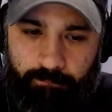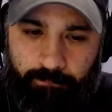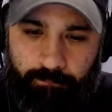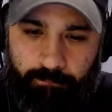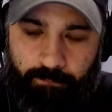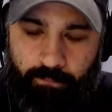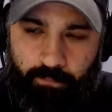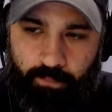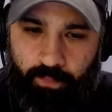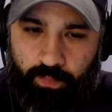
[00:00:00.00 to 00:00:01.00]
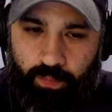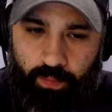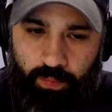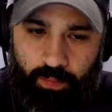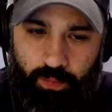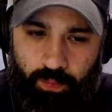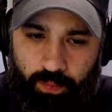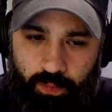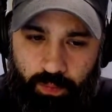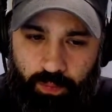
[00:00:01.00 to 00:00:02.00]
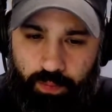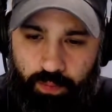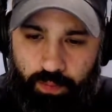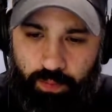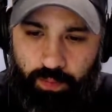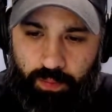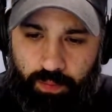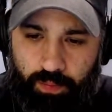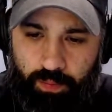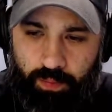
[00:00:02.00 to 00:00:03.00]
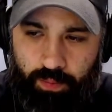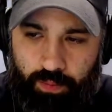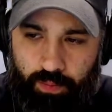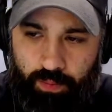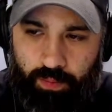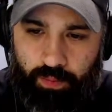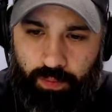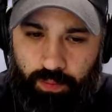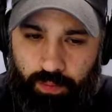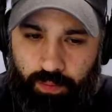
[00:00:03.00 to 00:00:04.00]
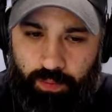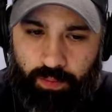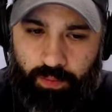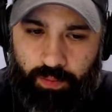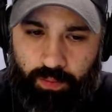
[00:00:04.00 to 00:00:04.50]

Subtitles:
(not speaking)